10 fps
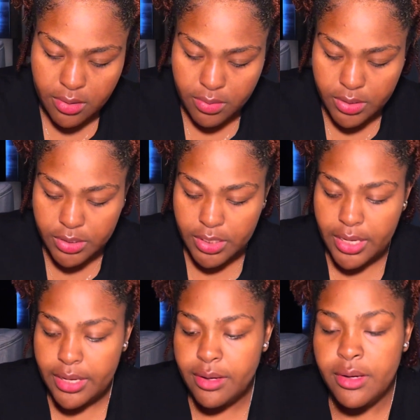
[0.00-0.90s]
Where's she
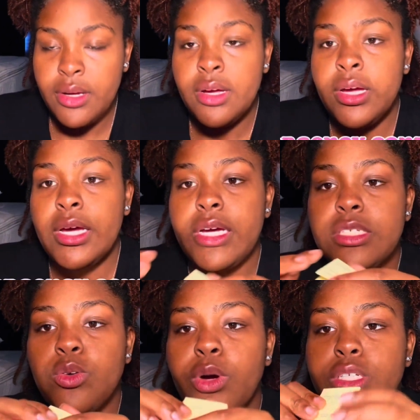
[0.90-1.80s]
at?
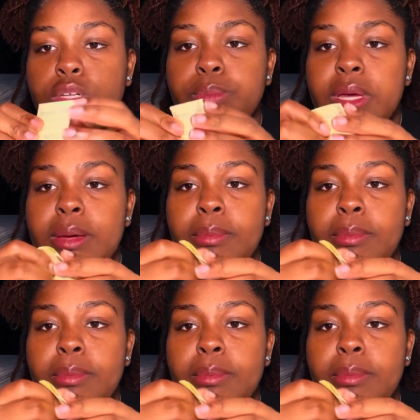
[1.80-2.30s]
it's going to be